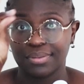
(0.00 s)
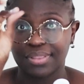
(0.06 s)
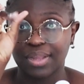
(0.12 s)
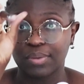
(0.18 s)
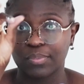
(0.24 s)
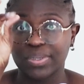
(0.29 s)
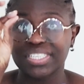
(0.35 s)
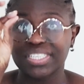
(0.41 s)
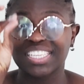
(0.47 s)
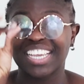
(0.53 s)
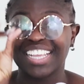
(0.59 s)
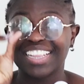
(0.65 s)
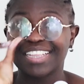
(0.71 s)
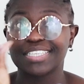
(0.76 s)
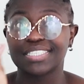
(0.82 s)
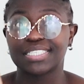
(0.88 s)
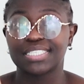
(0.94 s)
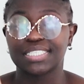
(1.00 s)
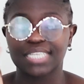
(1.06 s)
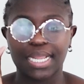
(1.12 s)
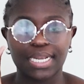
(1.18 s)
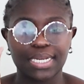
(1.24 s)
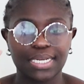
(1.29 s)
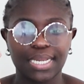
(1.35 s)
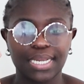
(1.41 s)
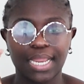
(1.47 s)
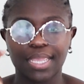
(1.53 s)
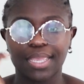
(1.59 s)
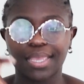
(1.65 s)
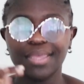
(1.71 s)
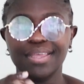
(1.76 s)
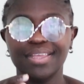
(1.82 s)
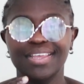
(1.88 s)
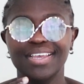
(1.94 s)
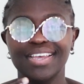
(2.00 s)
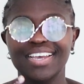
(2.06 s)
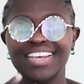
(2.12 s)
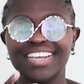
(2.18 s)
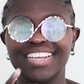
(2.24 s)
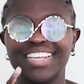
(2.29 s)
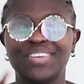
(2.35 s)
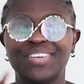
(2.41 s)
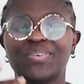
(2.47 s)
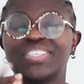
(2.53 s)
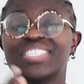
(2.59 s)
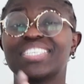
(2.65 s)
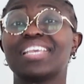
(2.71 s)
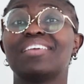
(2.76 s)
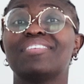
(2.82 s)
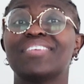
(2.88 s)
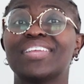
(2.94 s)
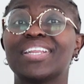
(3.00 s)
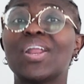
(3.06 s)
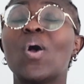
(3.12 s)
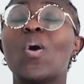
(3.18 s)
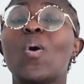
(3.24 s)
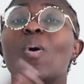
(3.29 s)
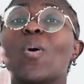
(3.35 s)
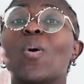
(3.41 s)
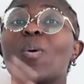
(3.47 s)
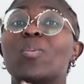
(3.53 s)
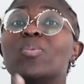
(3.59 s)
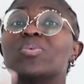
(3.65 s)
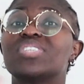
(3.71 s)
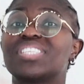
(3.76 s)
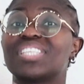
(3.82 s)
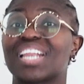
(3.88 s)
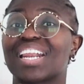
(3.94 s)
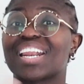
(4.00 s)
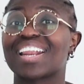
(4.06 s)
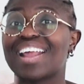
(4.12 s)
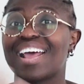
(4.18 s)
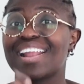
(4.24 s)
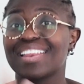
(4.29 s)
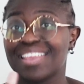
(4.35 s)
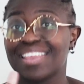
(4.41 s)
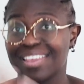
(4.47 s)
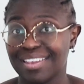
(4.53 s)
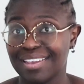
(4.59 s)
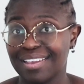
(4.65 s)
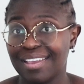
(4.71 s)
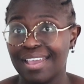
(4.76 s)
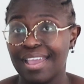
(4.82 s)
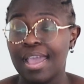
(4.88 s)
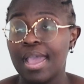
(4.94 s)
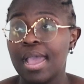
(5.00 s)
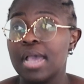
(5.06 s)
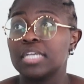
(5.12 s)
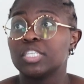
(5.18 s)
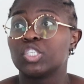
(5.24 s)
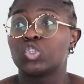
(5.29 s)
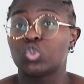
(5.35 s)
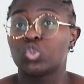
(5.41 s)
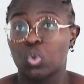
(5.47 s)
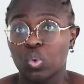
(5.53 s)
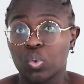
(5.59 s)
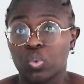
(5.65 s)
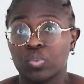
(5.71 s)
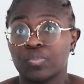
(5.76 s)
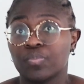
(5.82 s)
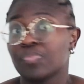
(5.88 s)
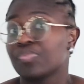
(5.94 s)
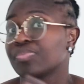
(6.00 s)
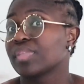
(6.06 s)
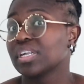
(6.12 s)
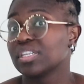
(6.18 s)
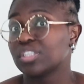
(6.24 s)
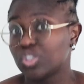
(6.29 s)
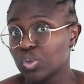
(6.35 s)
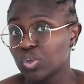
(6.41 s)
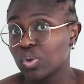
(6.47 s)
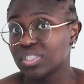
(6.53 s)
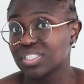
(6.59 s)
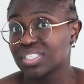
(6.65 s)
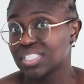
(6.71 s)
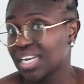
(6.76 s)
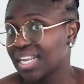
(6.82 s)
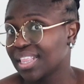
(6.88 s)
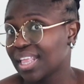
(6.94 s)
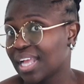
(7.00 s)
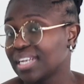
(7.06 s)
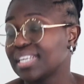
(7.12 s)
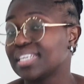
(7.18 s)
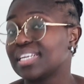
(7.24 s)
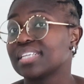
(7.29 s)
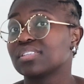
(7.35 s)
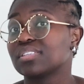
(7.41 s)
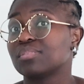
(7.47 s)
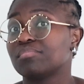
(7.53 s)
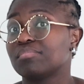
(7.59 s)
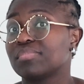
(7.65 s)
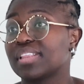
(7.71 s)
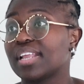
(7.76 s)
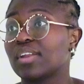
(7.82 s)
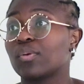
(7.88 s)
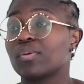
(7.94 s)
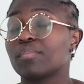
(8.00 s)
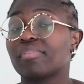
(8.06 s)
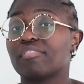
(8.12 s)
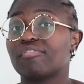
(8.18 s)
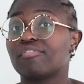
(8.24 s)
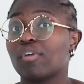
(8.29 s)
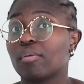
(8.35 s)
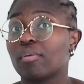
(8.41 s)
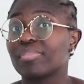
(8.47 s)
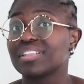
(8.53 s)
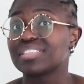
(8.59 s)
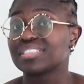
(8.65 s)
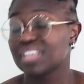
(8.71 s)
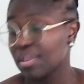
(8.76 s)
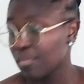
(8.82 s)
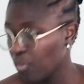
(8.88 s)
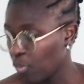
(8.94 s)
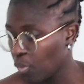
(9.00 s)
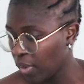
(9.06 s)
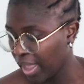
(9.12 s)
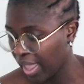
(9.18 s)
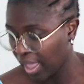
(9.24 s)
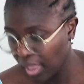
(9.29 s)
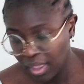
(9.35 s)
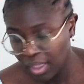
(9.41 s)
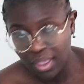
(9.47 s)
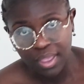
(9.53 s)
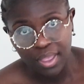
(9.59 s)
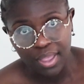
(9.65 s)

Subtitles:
that was in the sun. Like it was even almost running. So do consider that they don't perform the same way